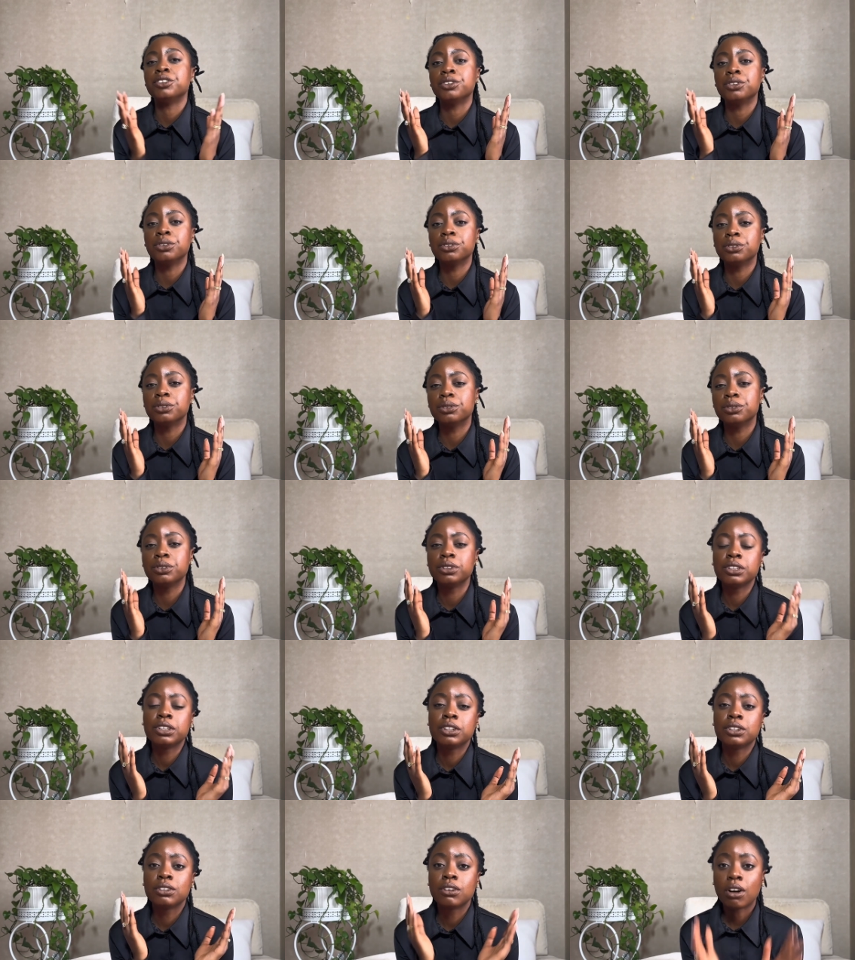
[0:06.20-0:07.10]
you
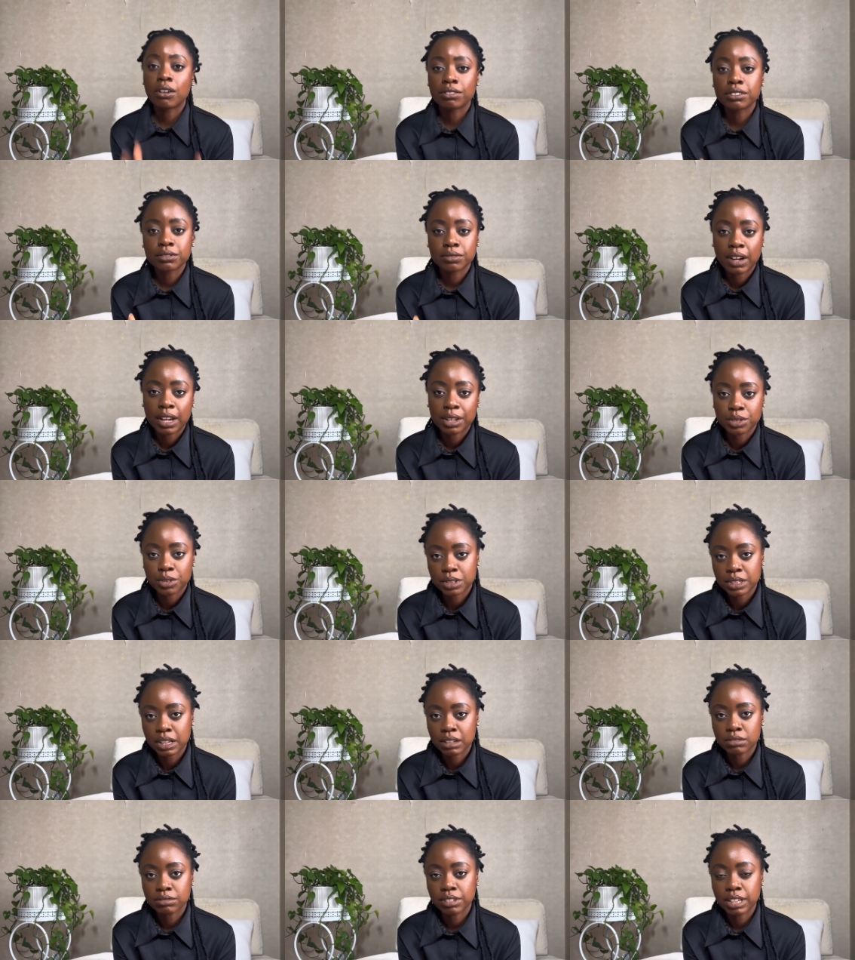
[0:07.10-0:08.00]
often find
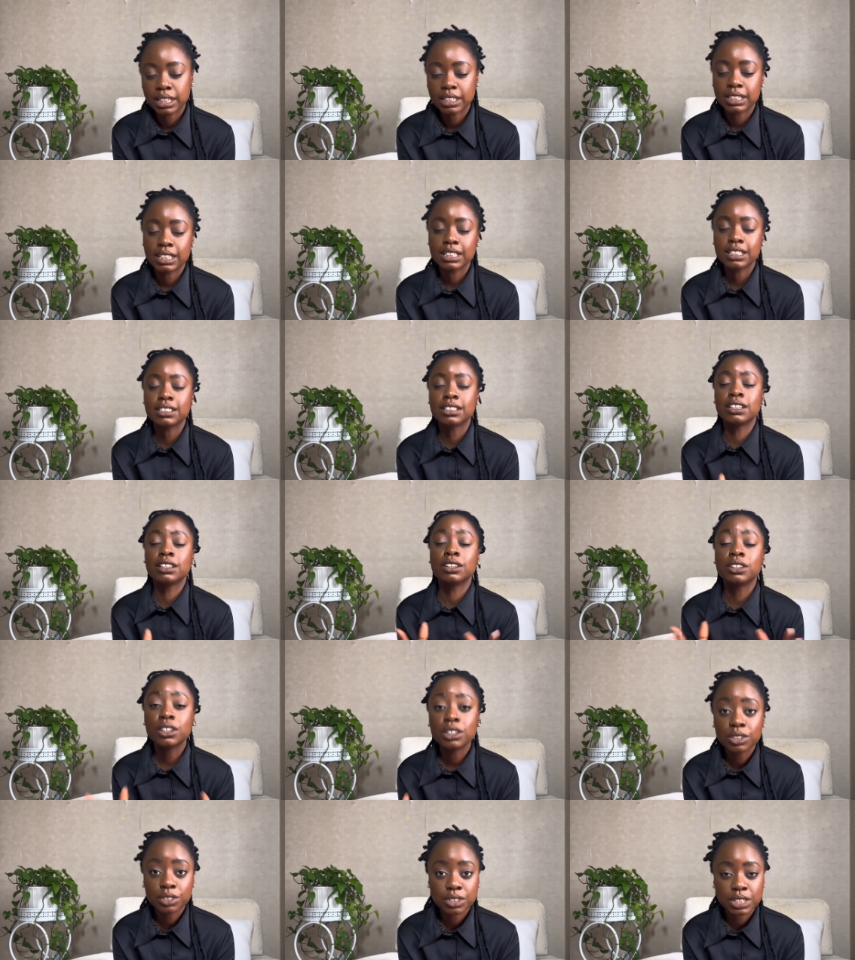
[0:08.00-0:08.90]
yourself in these
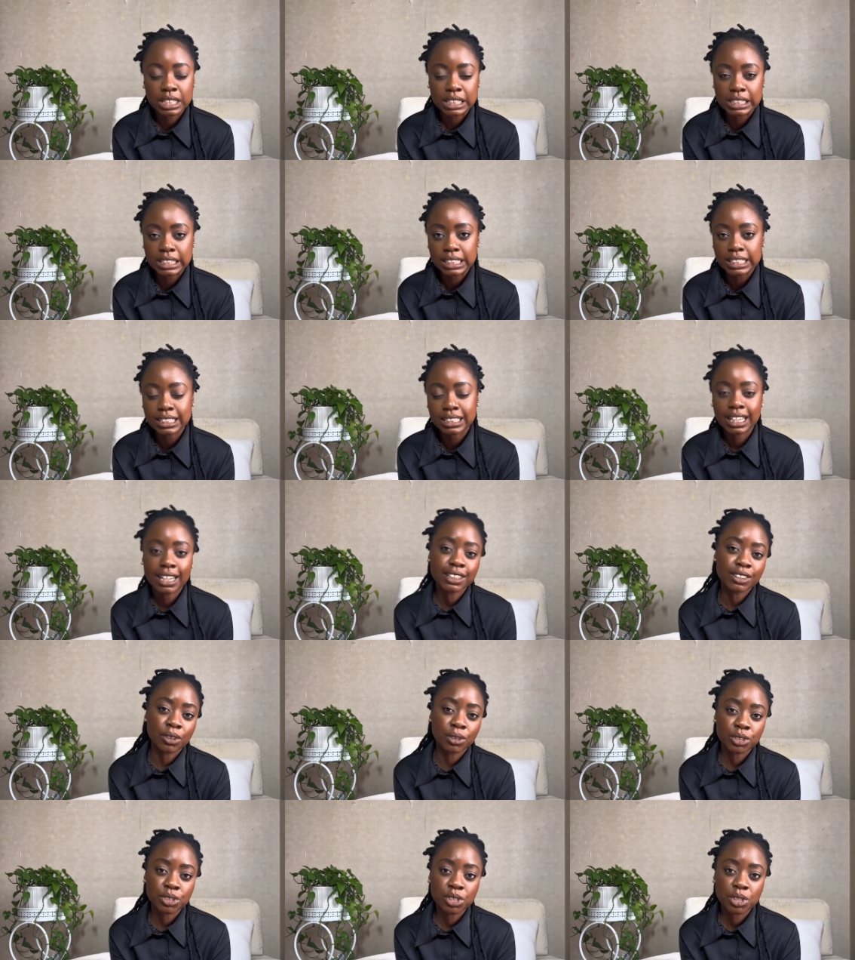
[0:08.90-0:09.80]
huge cities and
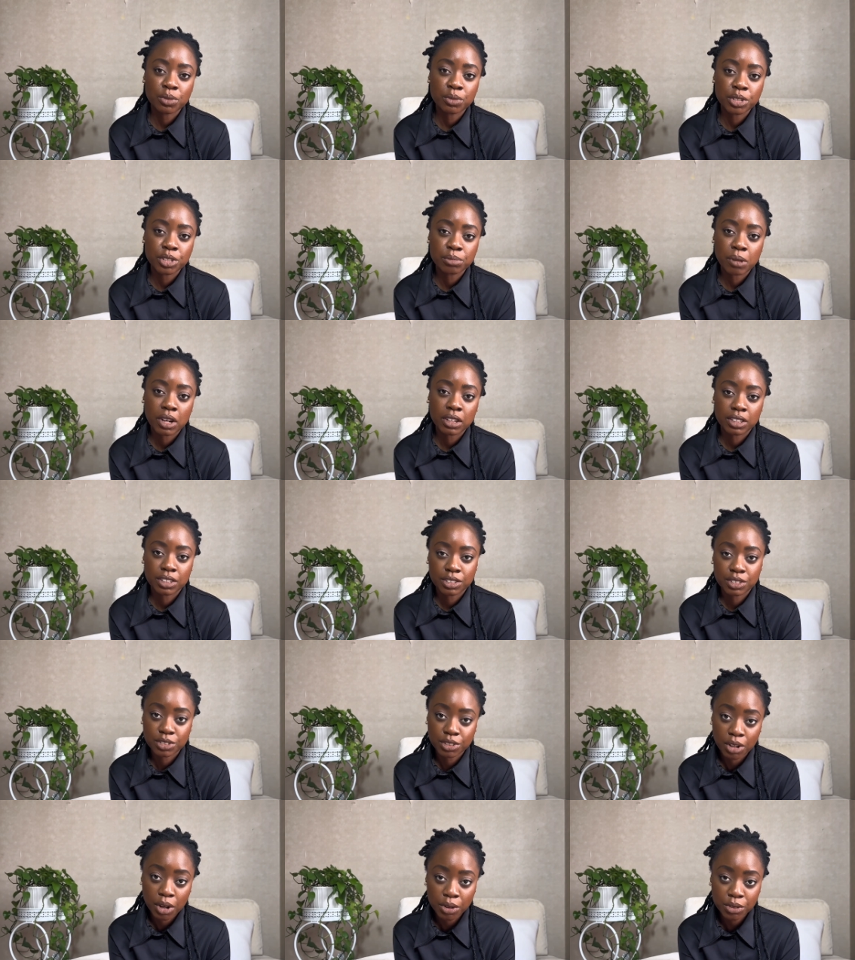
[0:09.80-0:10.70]
not sure which markets
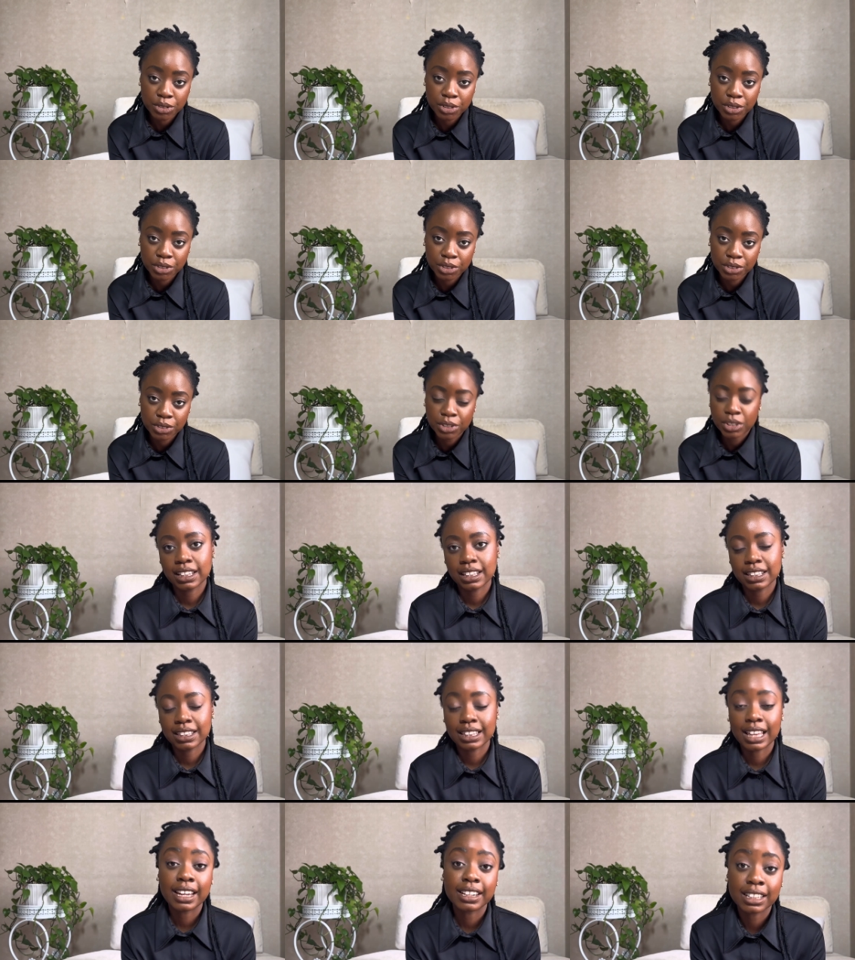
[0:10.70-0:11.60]
to go to.
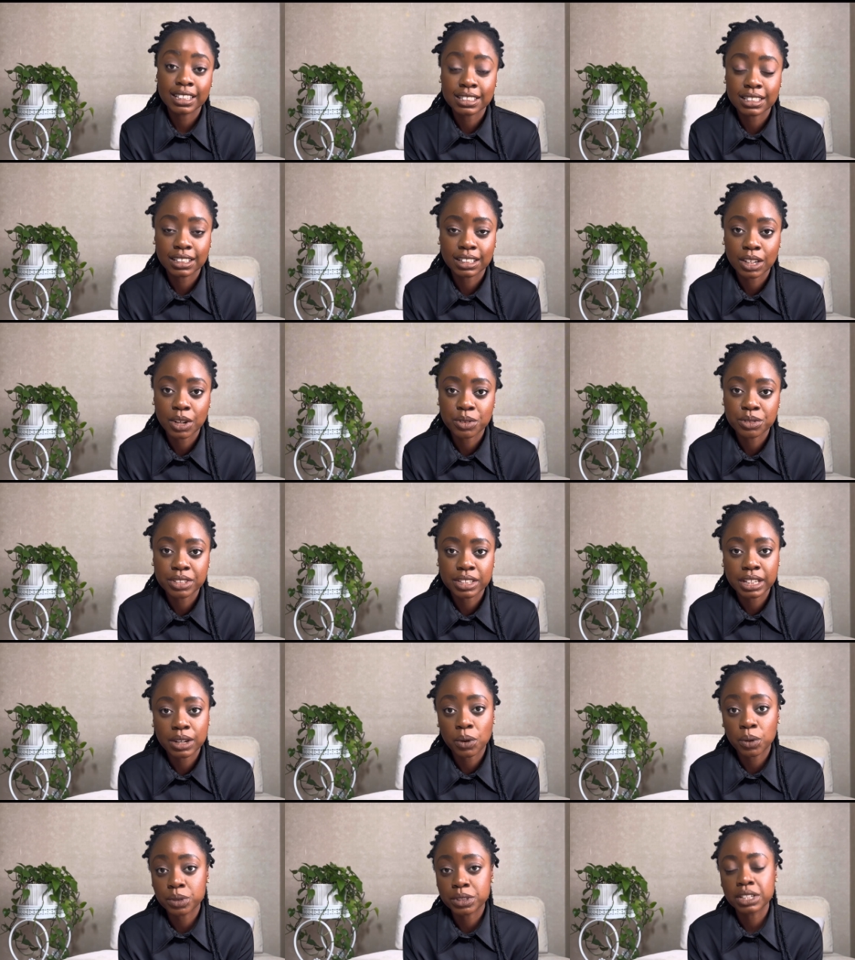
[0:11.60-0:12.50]
That is a clothing
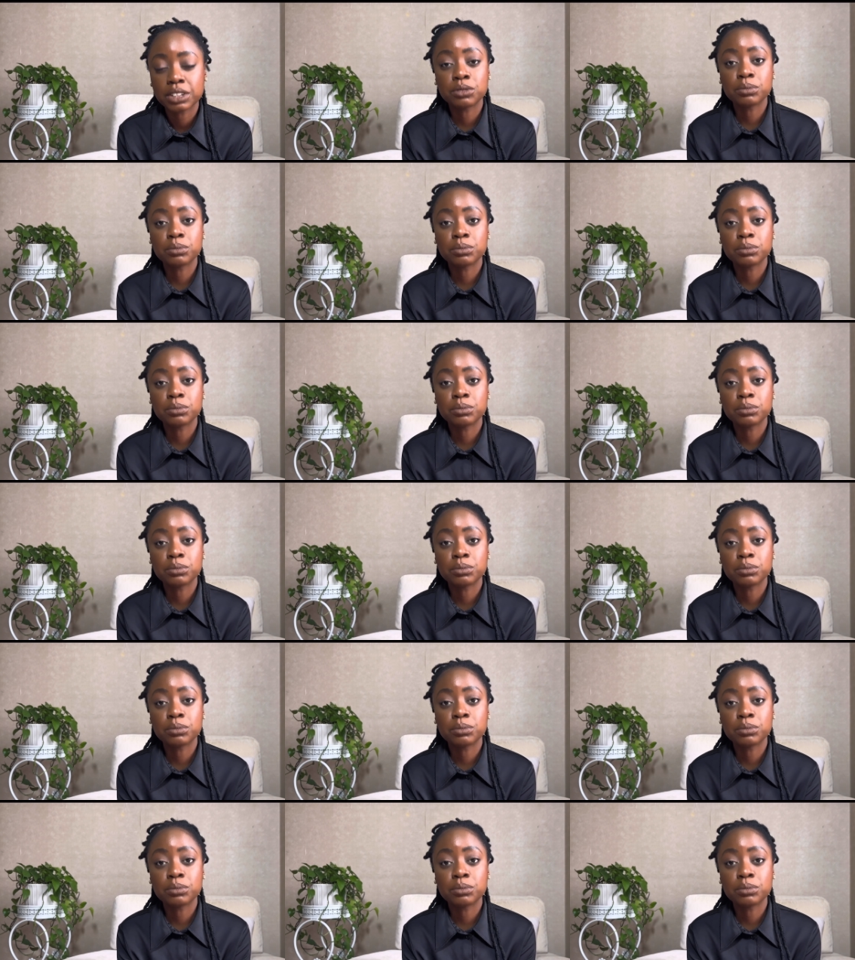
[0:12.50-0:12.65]
wholesale